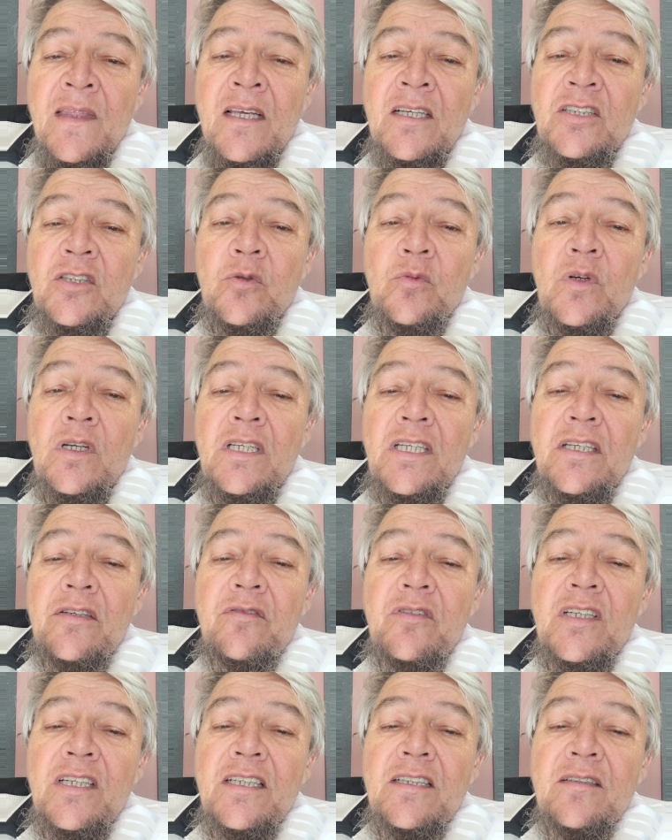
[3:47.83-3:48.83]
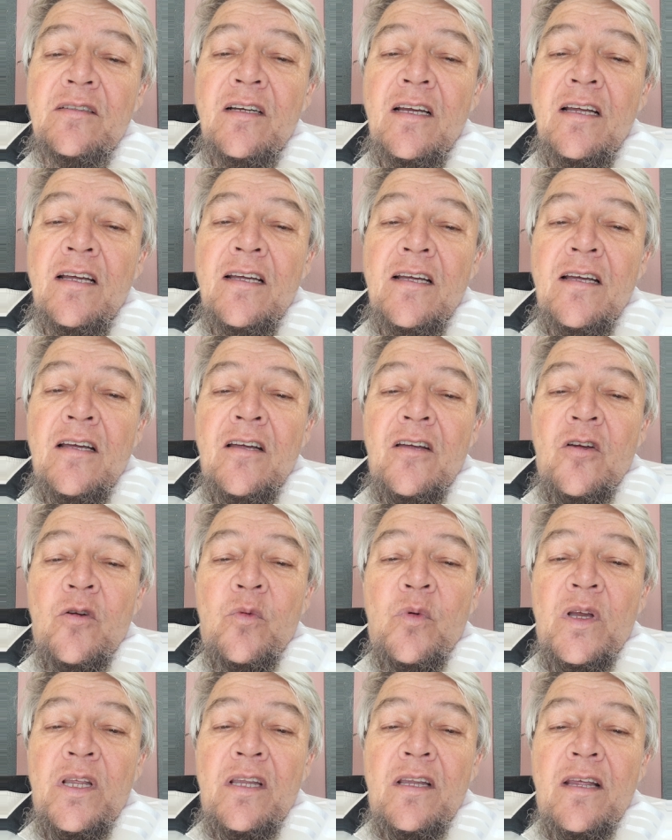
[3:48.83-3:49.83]
So one evening,
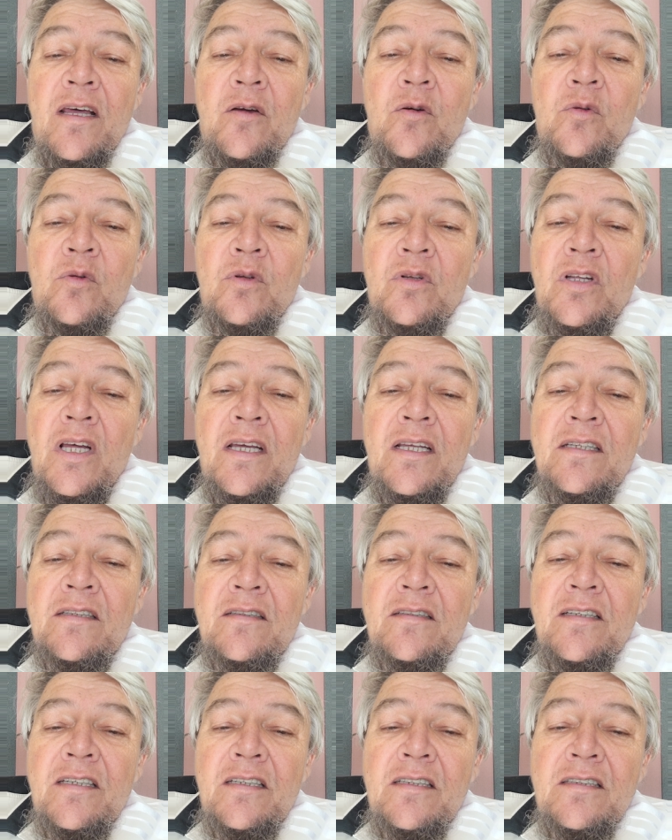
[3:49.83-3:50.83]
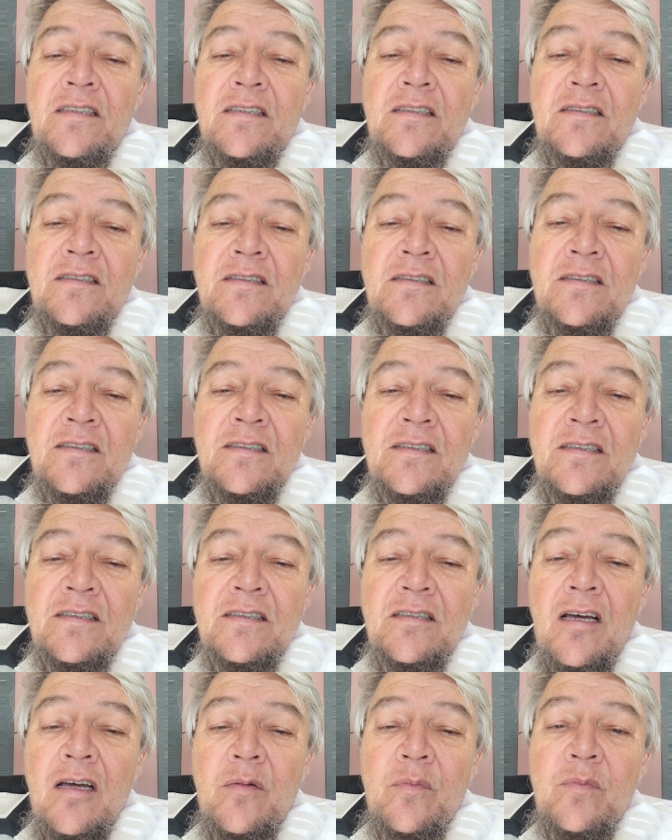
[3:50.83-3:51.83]
when they all had their
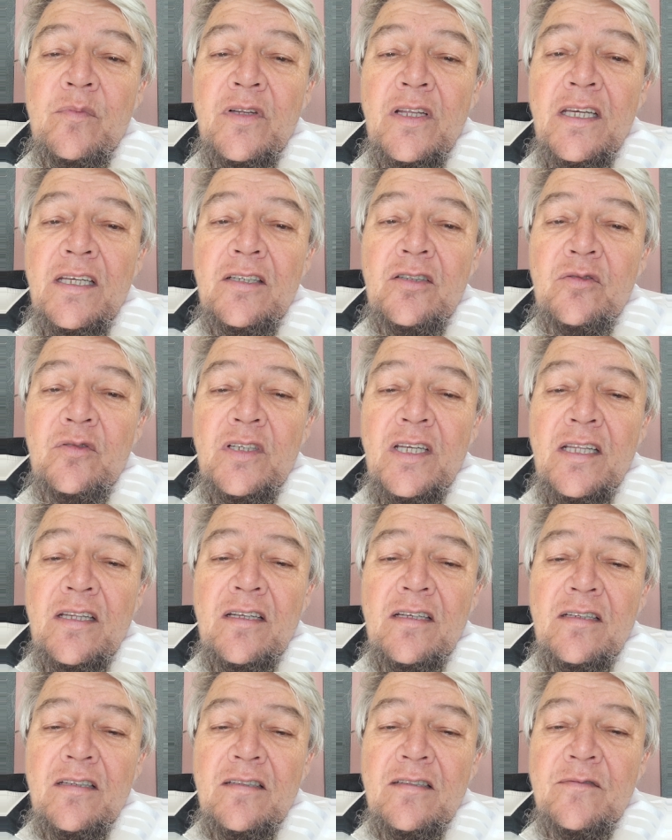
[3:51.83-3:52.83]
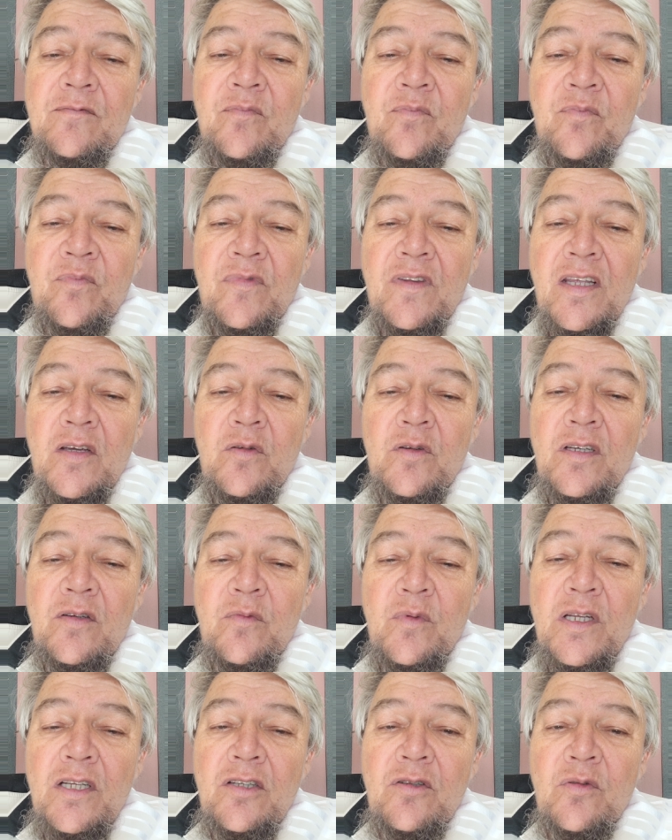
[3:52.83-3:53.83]
time there together, they
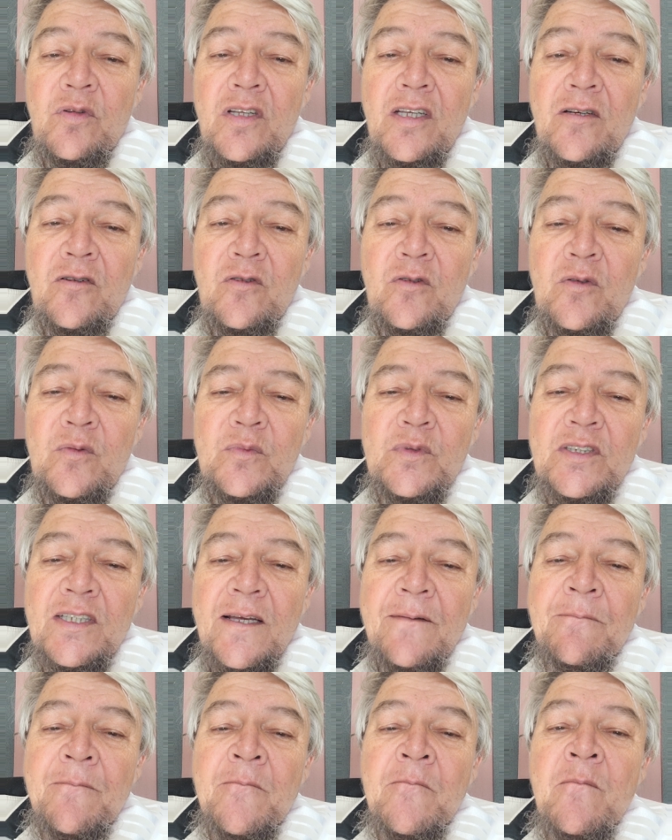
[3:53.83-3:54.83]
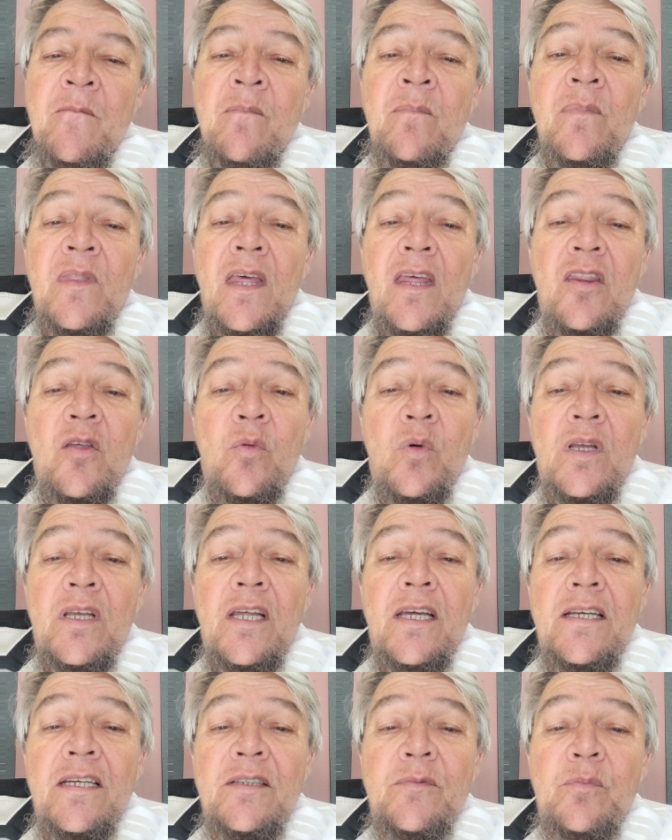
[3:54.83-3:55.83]
went to their rooms, and the one
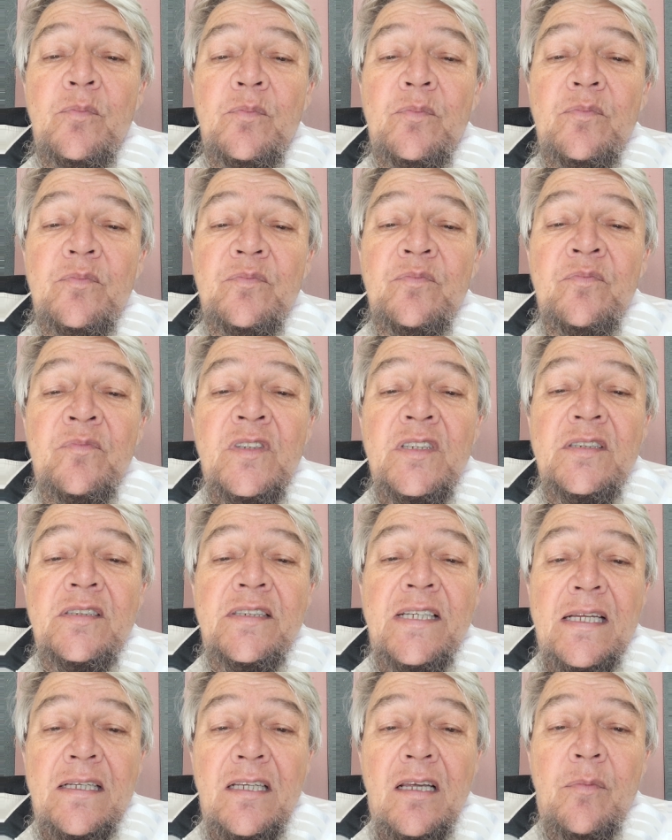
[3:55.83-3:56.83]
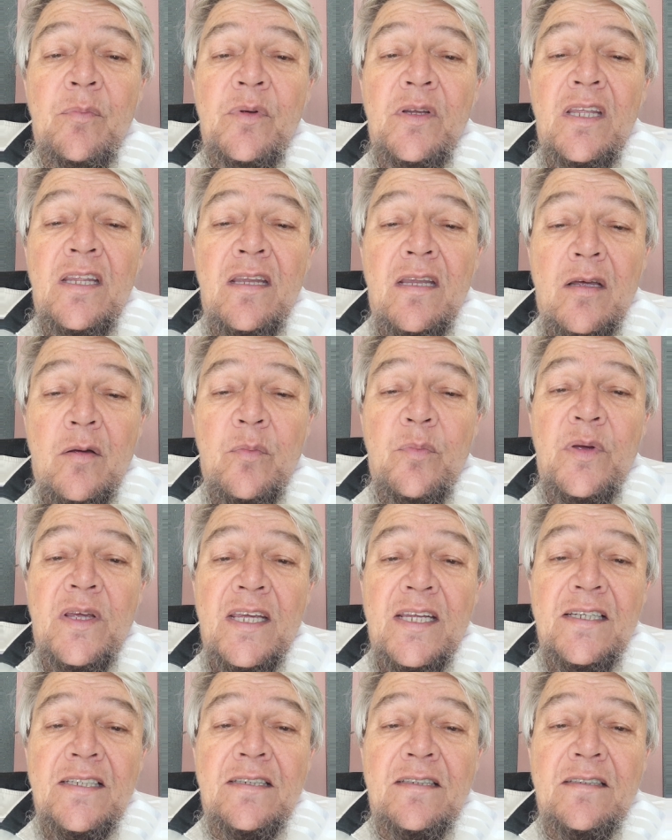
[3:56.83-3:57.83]
lady sat up in her bed,